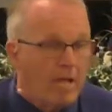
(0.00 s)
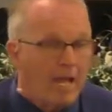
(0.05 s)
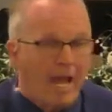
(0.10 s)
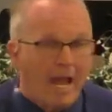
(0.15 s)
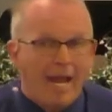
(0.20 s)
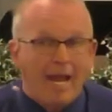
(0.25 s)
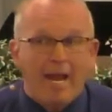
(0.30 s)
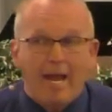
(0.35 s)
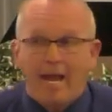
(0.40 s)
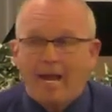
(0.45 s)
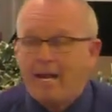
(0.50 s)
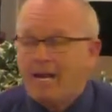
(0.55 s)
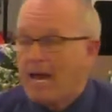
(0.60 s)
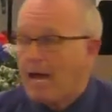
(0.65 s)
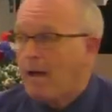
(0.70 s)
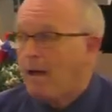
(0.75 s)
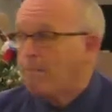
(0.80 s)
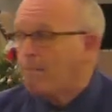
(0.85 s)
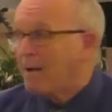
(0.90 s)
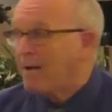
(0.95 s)
And
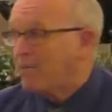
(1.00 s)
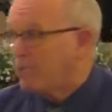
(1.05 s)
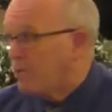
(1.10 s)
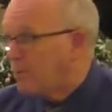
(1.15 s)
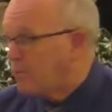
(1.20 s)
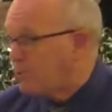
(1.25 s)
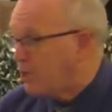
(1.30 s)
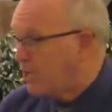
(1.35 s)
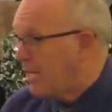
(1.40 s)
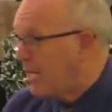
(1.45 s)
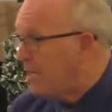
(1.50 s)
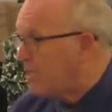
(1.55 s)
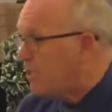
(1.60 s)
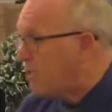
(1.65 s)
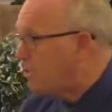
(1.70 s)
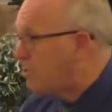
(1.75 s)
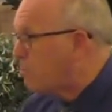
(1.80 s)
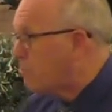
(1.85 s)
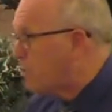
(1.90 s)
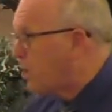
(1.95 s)
my assumption is
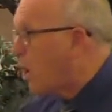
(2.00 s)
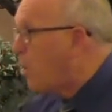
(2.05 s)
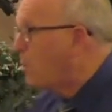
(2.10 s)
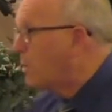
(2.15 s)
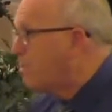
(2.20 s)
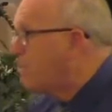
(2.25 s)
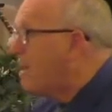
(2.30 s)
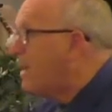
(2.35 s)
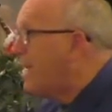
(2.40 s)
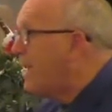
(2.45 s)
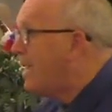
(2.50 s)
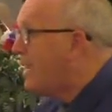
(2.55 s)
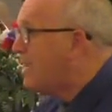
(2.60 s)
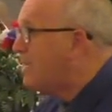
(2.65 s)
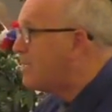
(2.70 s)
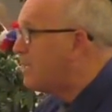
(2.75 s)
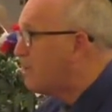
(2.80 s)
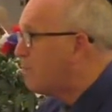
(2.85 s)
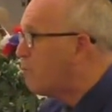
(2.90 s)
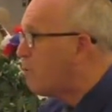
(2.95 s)
go with me
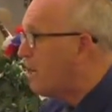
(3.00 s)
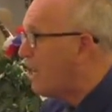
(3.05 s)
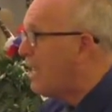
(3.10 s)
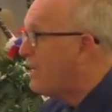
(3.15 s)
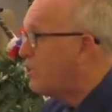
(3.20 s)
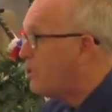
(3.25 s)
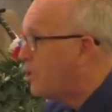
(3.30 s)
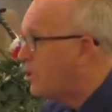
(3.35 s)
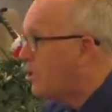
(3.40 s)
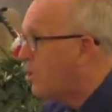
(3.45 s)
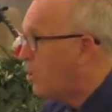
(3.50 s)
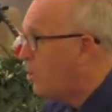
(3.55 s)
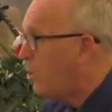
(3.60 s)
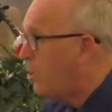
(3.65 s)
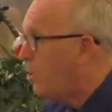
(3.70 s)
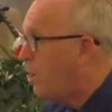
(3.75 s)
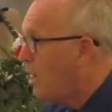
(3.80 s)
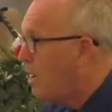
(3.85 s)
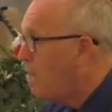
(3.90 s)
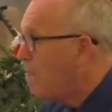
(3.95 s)
is in relation to